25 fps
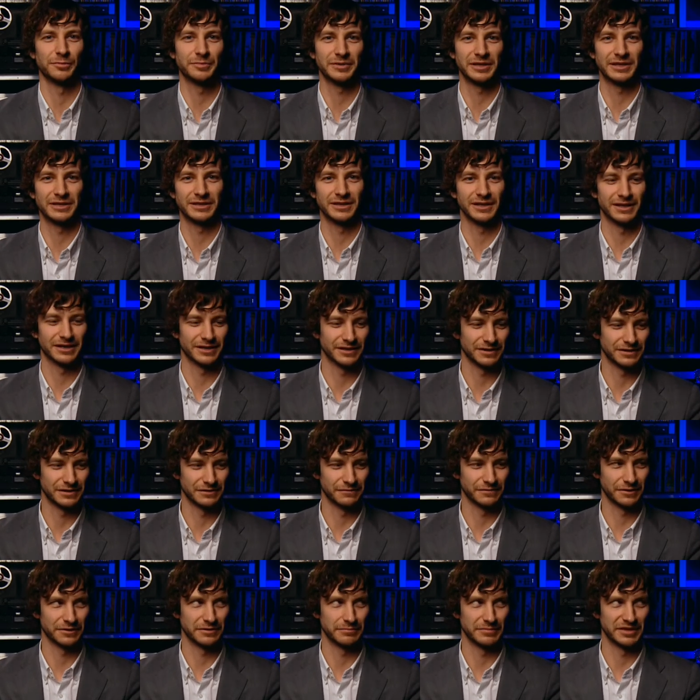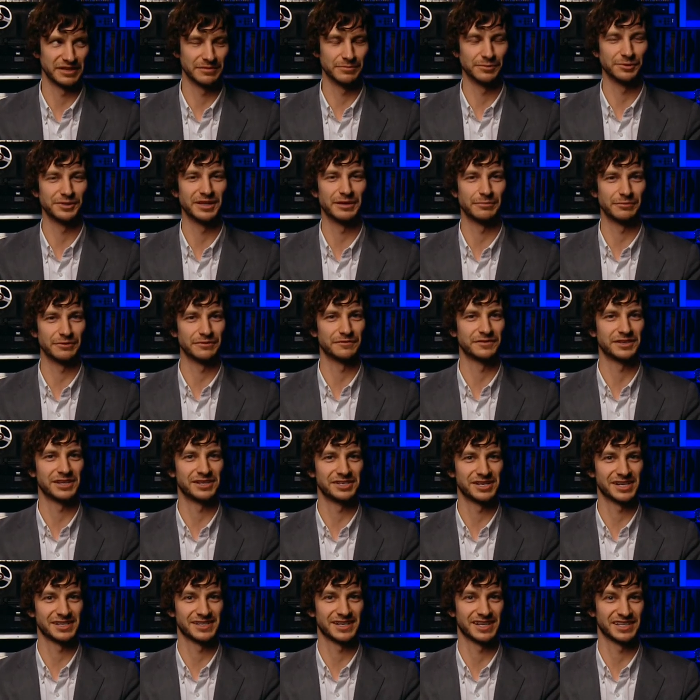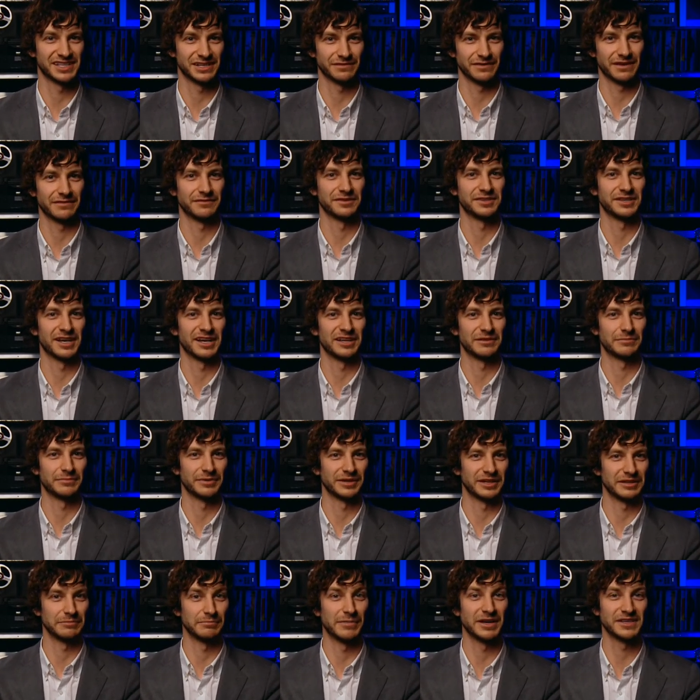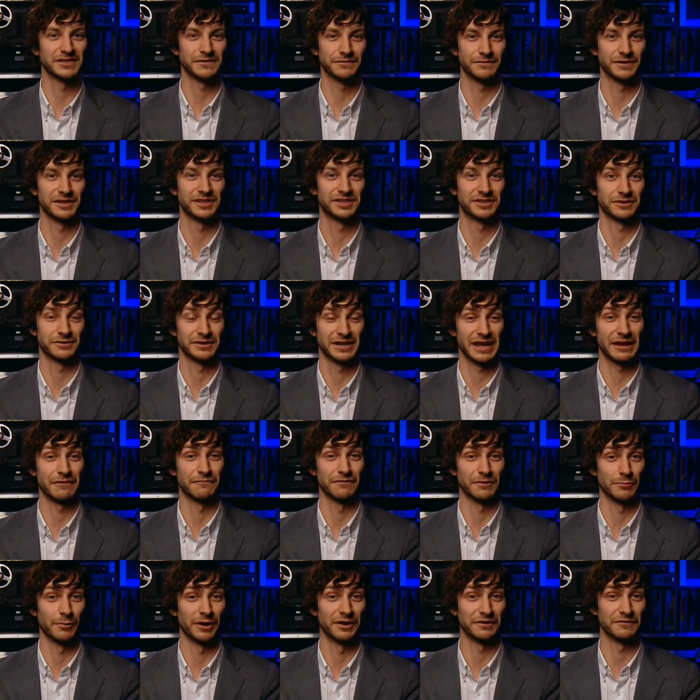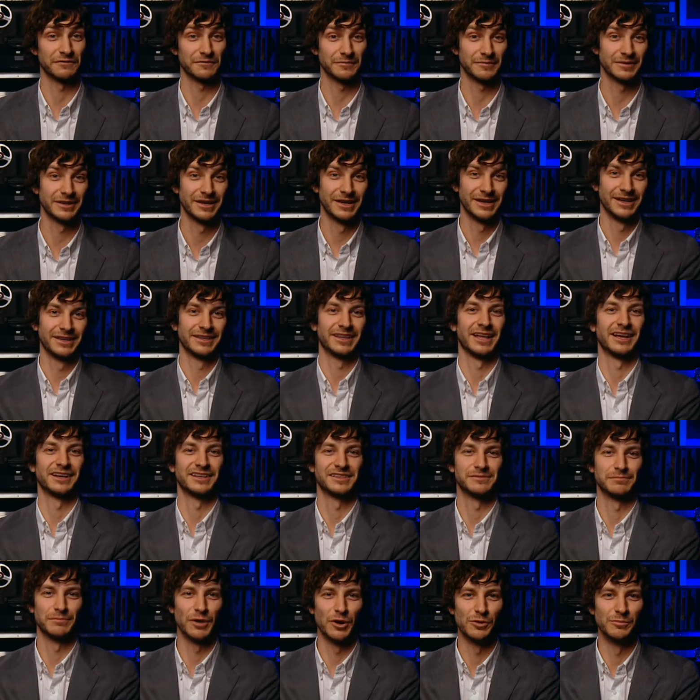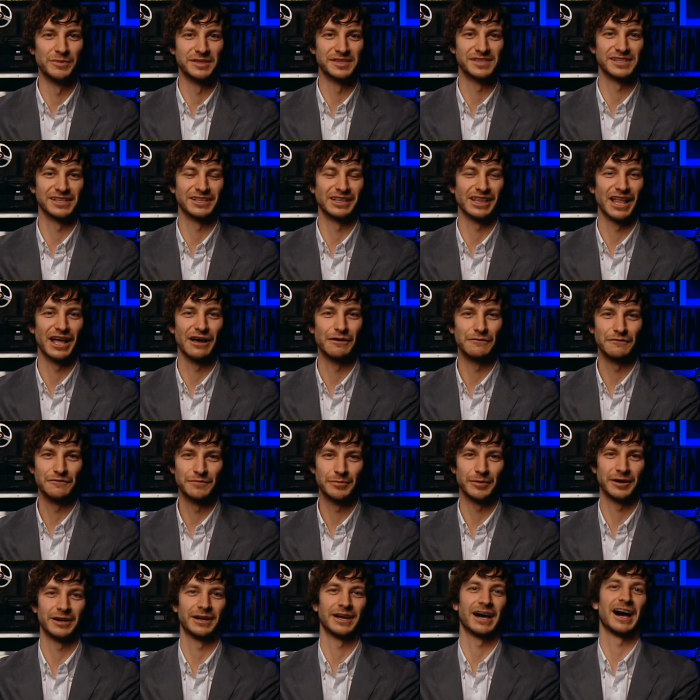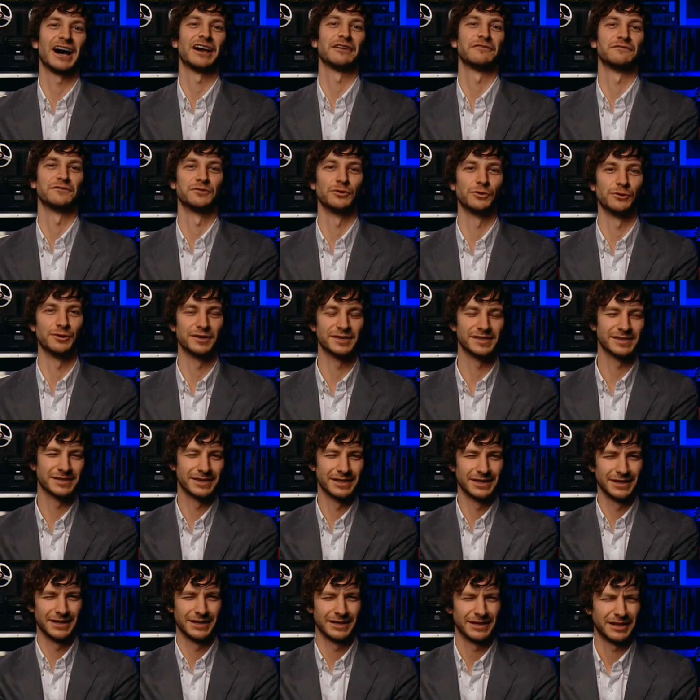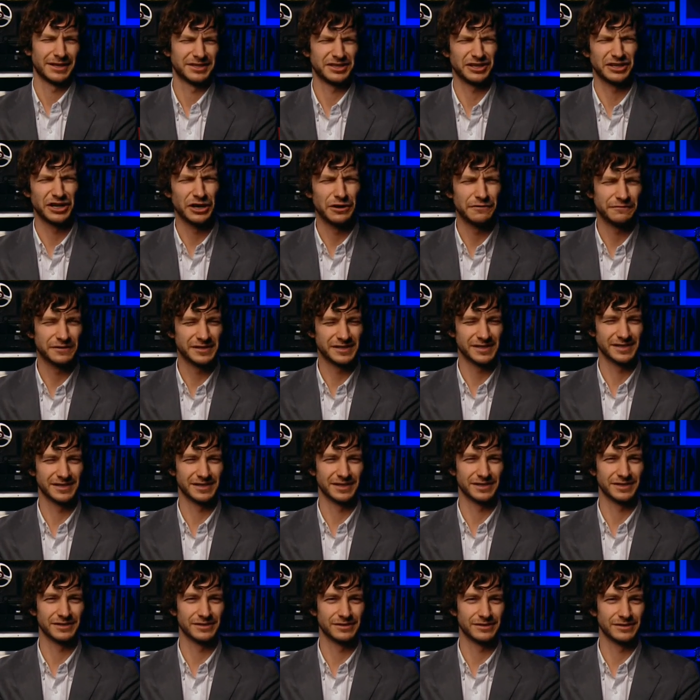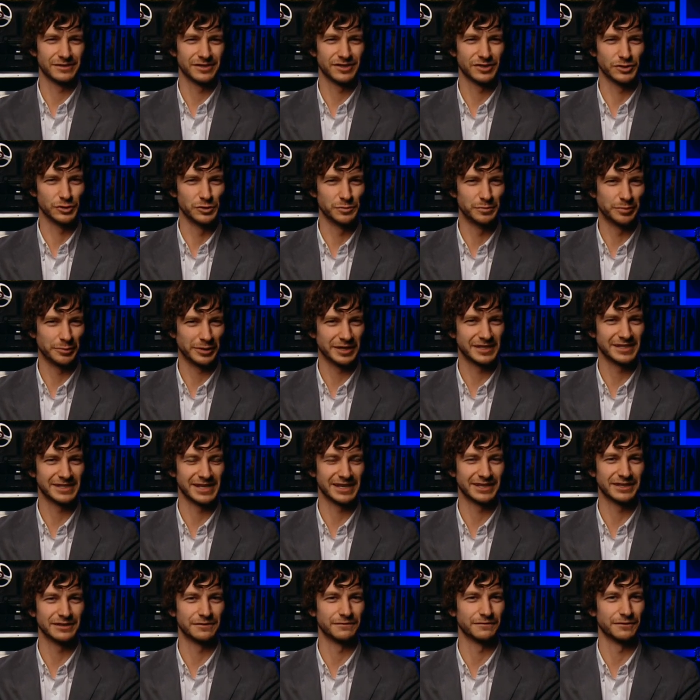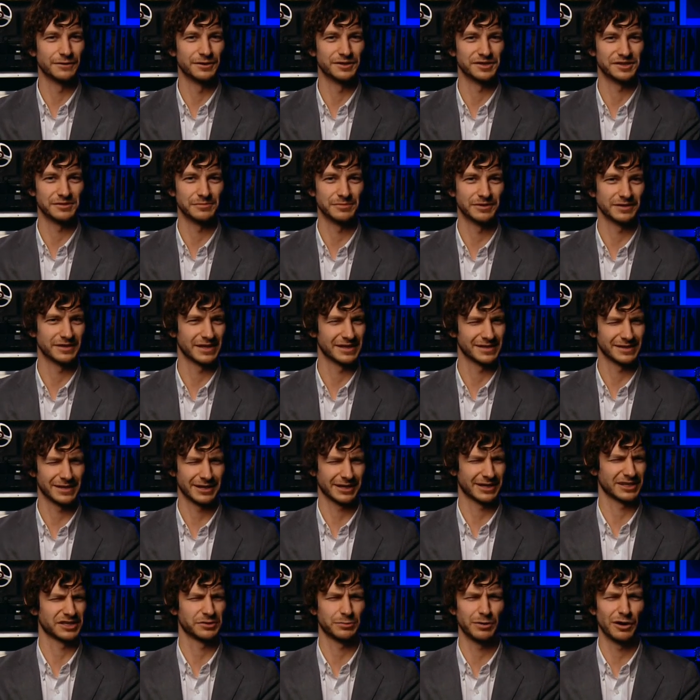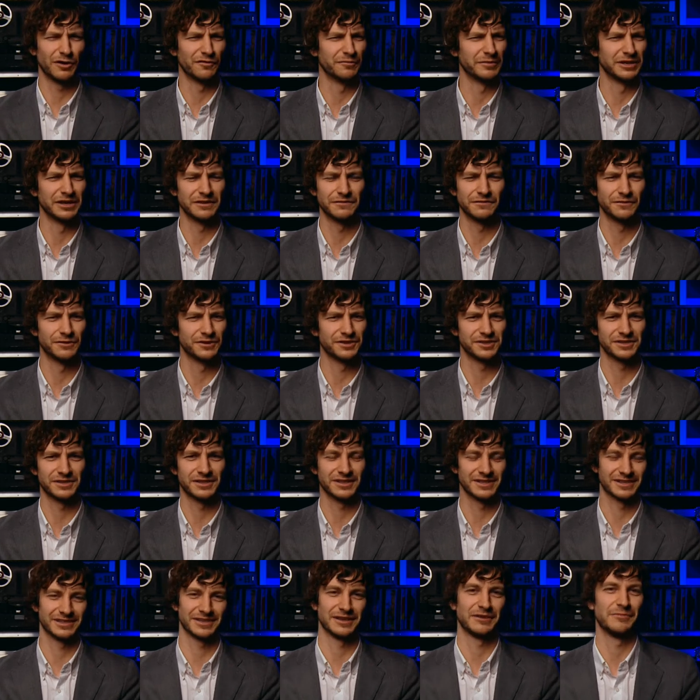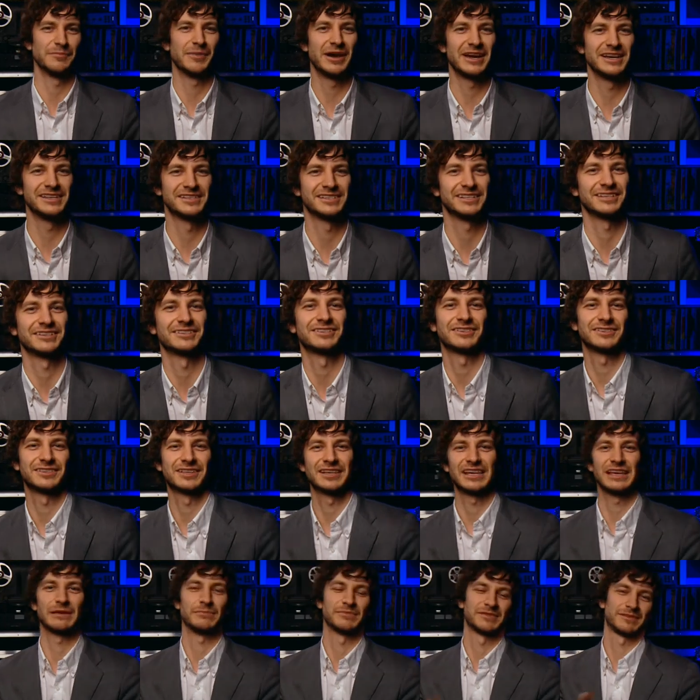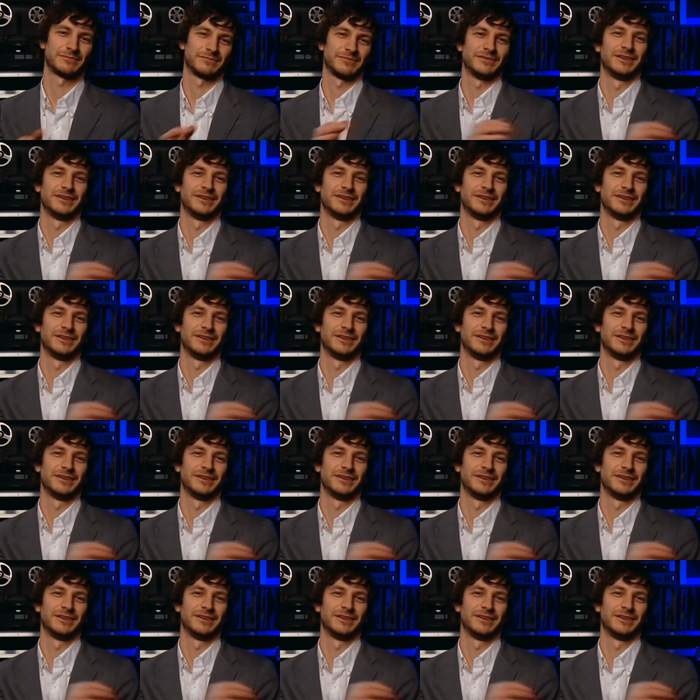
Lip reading: in the very minimal number of DJ sets I've ever done, but it must feature in every one of them. That is Moments in Love by Art of Noise. Don't know if this is the super extended version, but there's like a 12-minute version that's amazing, just keeps